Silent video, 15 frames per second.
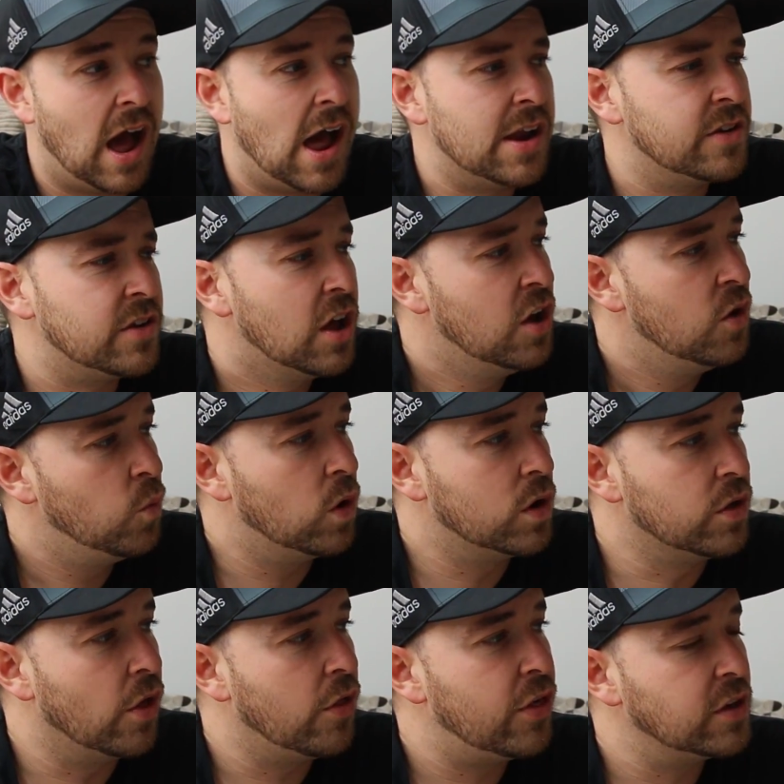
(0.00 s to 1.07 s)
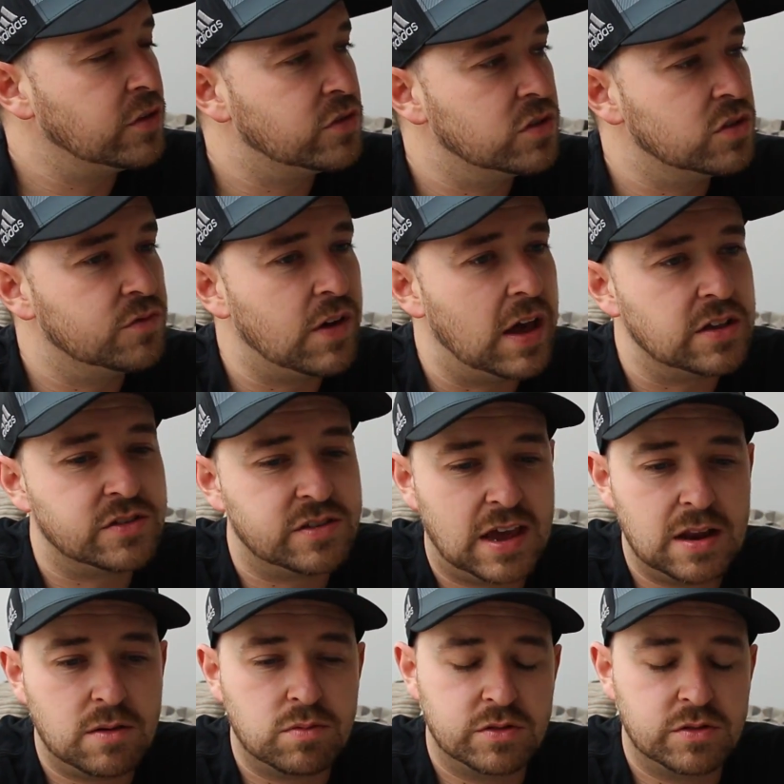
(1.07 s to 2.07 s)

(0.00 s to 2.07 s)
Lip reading: And one of the things that the vet said